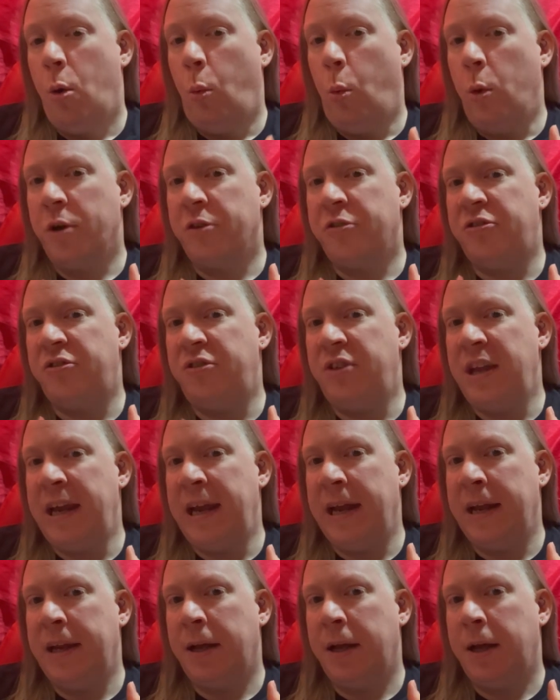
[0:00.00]
We're
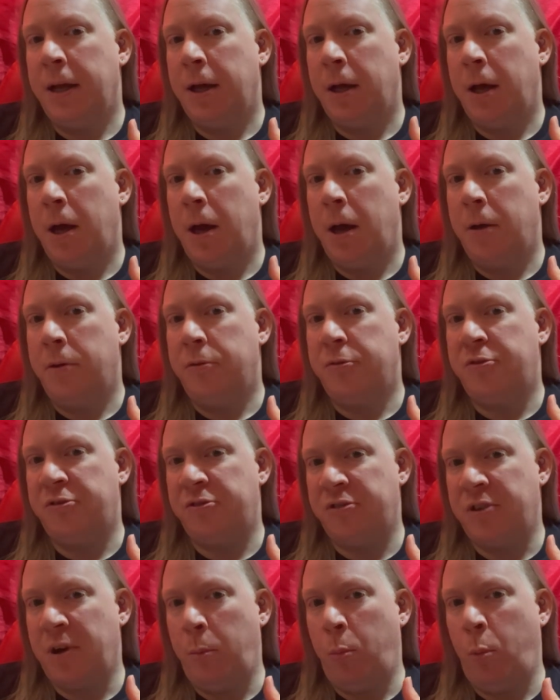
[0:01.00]
seeing
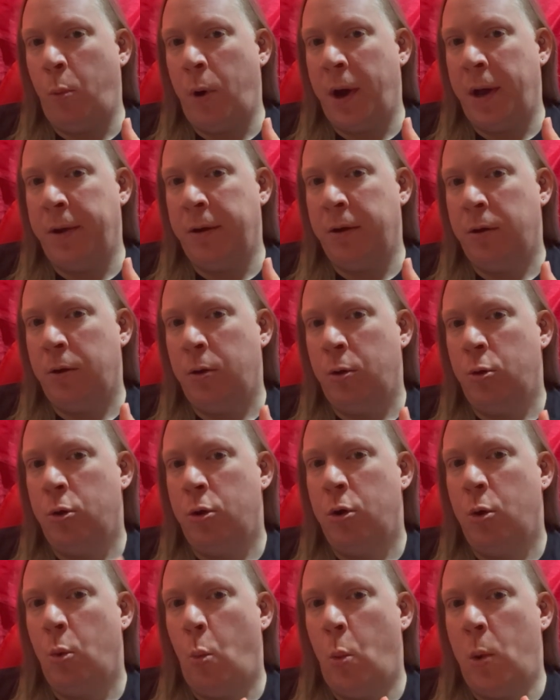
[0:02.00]
someone
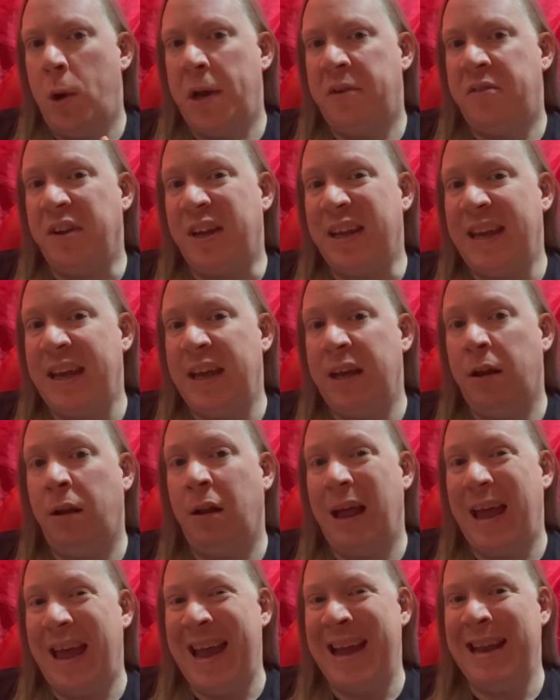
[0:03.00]
willing to
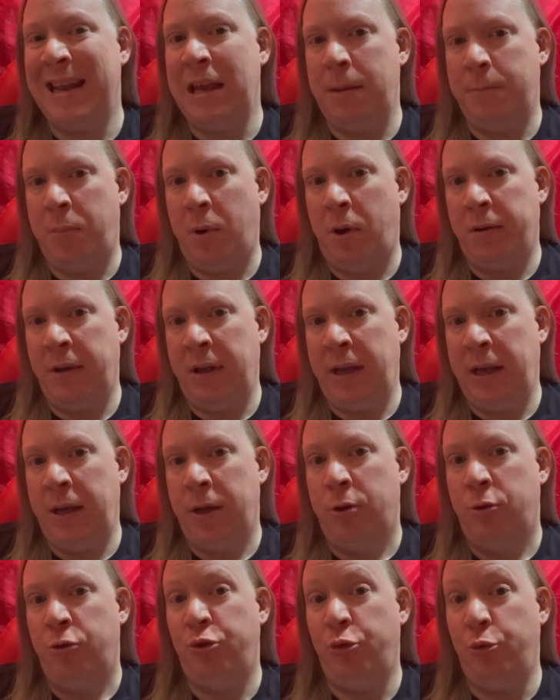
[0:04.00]
kill anybody
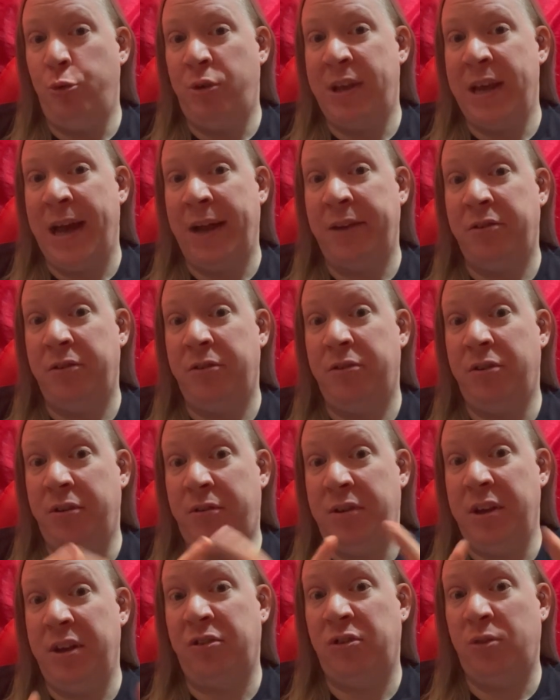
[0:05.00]
to get to
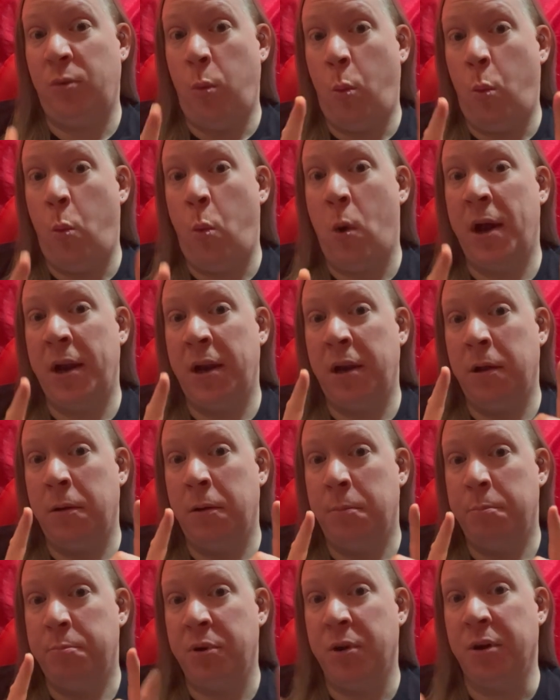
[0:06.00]
this one
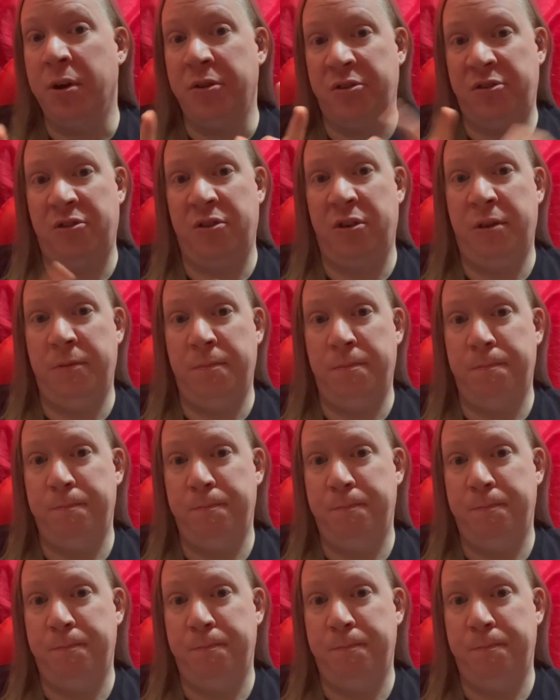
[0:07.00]
person.